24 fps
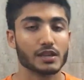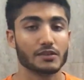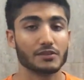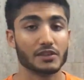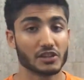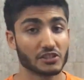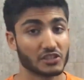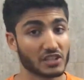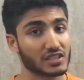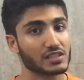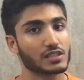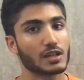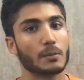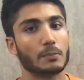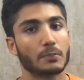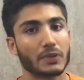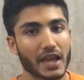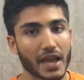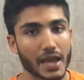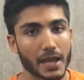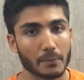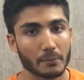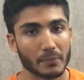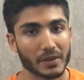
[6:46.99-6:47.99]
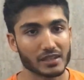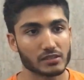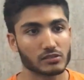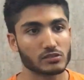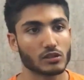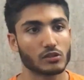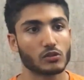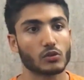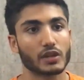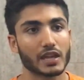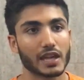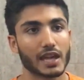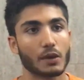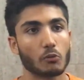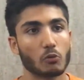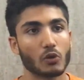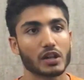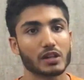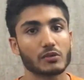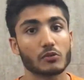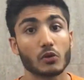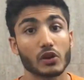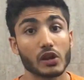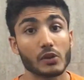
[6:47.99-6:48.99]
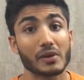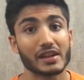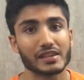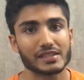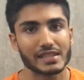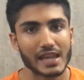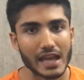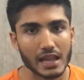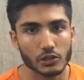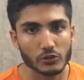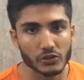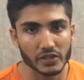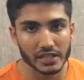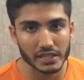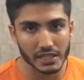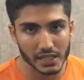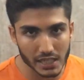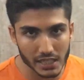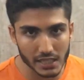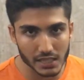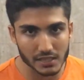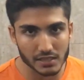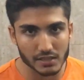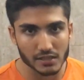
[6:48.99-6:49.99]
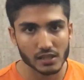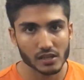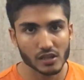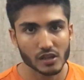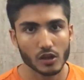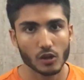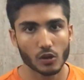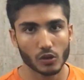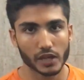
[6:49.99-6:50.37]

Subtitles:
they're just applying based on, okay, what are my salary needs?